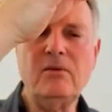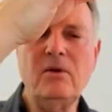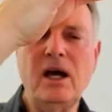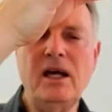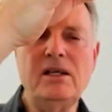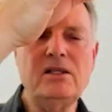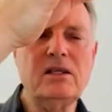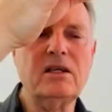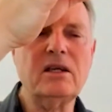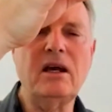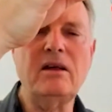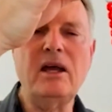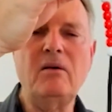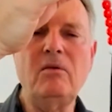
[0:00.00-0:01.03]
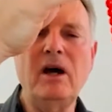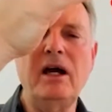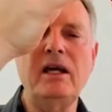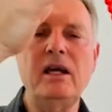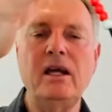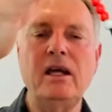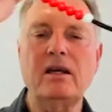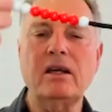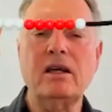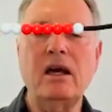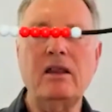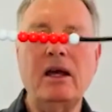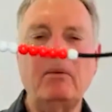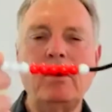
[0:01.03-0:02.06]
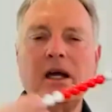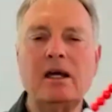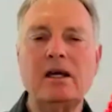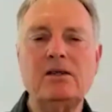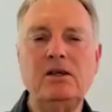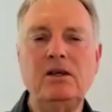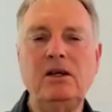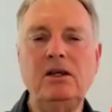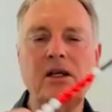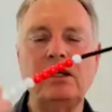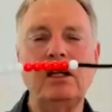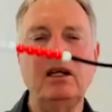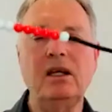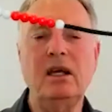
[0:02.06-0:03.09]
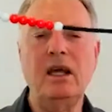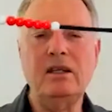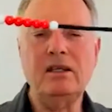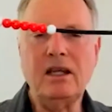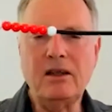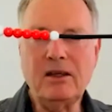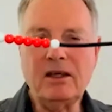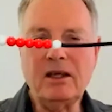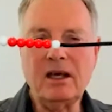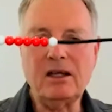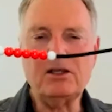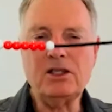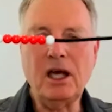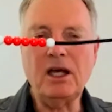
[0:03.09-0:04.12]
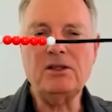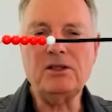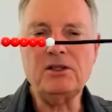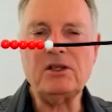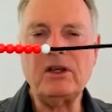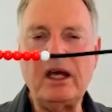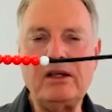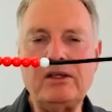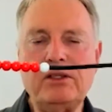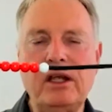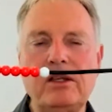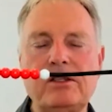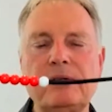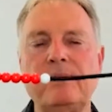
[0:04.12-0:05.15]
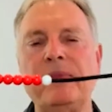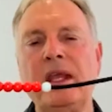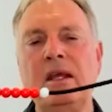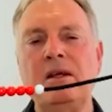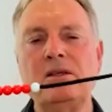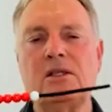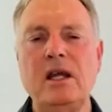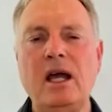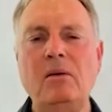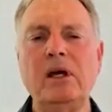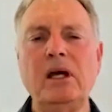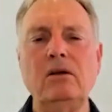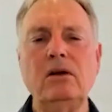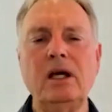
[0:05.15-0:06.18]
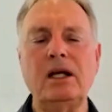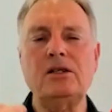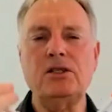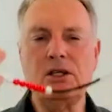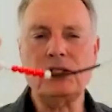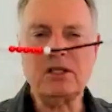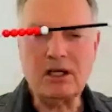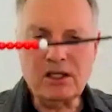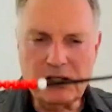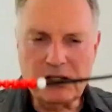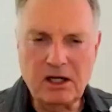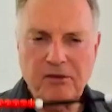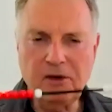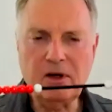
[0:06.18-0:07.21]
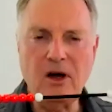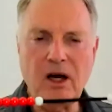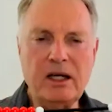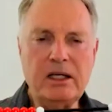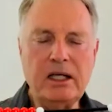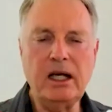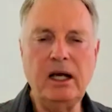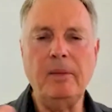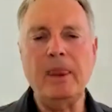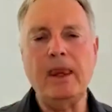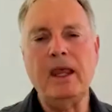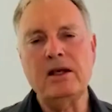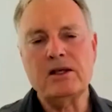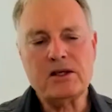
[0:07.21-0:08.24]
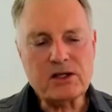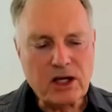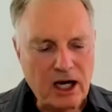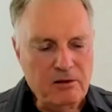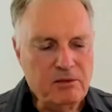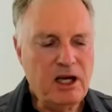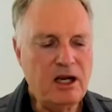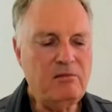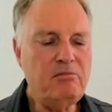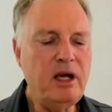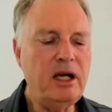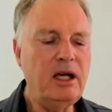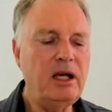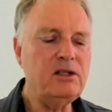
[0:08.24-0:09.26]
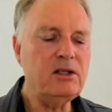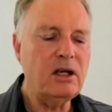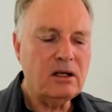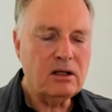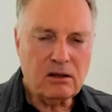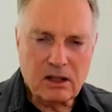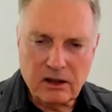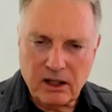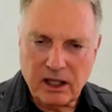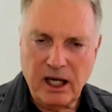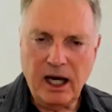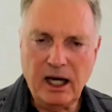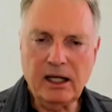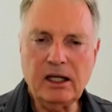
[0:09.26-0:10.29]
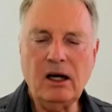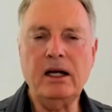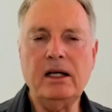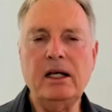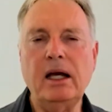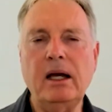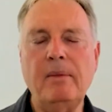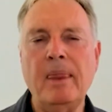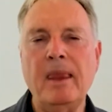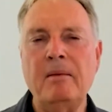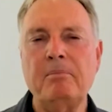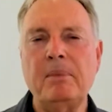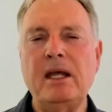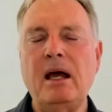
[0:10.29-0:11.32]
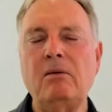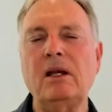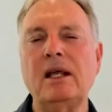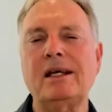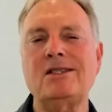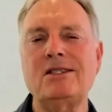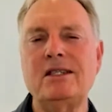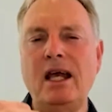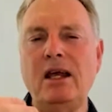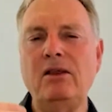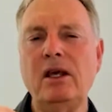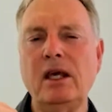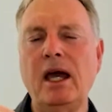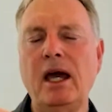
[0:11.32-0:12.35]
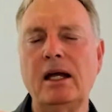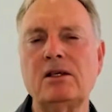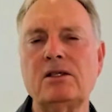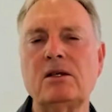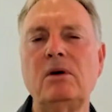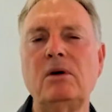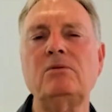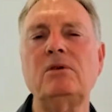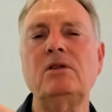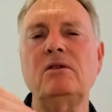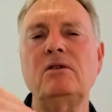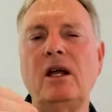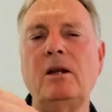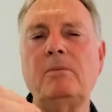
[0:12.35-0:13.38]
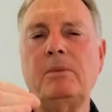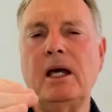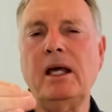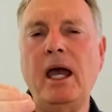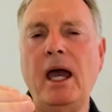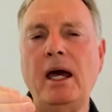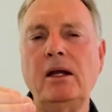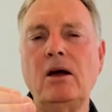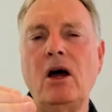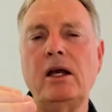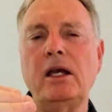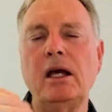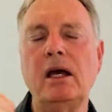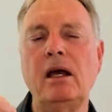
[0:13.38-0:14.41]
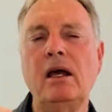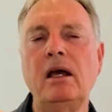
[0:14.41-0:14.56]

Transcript: ways. I can go that way and go that way. I can turn it and nothing changes in that sense. So now we're going to look at it just a different idea, same 10 beads, look at the counting idea, but now we'll extend the counting. So once we've developed our counting idea,